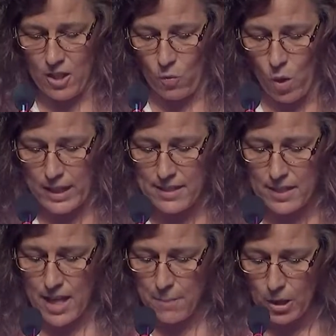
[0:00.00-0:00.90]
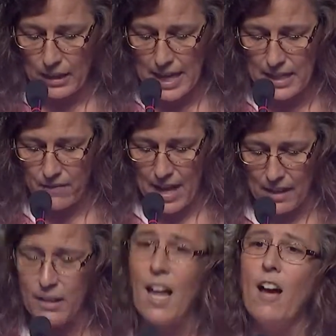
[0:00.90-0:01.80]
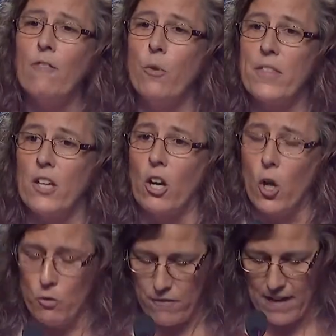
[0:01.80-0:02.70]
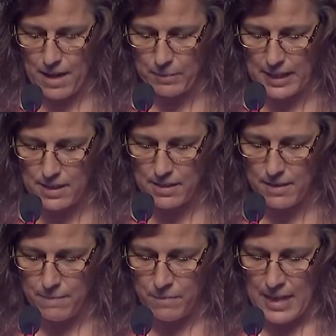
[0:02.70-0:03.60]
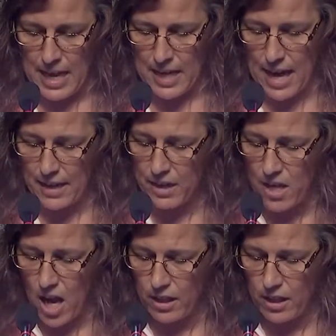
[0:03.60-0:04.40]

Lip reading: wanting to emulate in that love within our own families. And I cannot